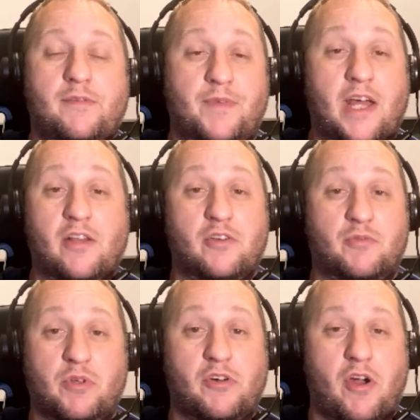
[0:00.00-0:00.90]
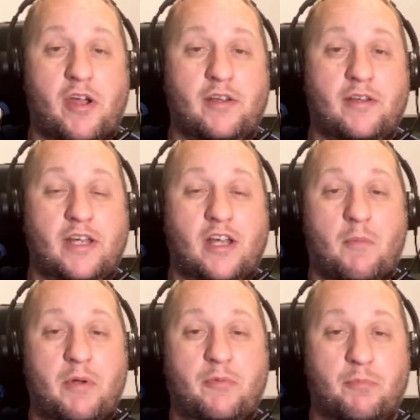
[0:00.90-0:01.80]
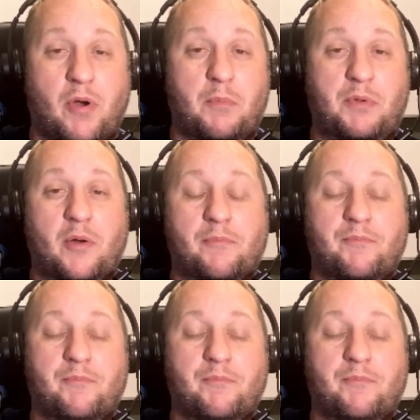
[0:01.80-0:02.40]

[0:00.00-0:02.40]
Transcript: That looked really great. It got me pumped up.